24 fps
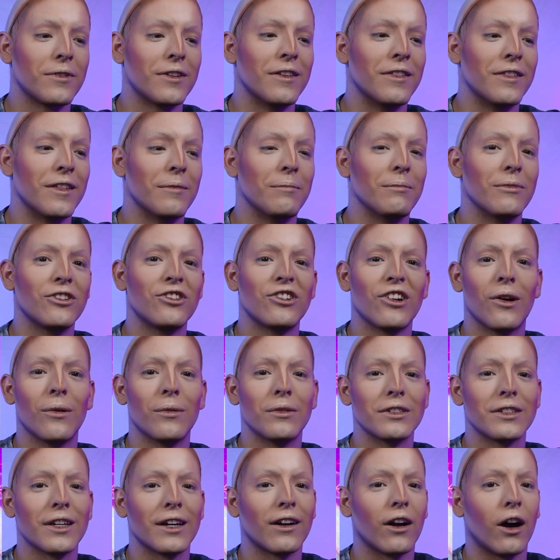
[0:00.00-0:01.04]
and then Michelle
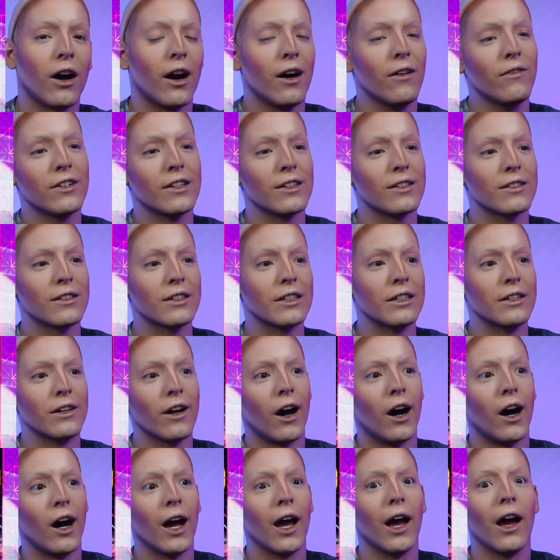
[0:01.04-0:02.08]
was like, obviously
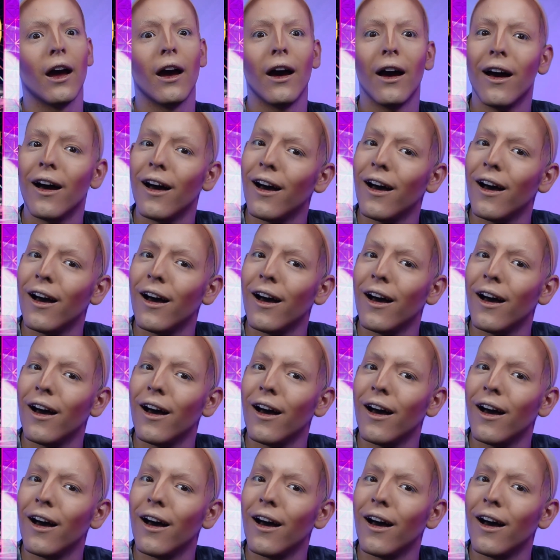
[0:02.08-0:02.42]
not.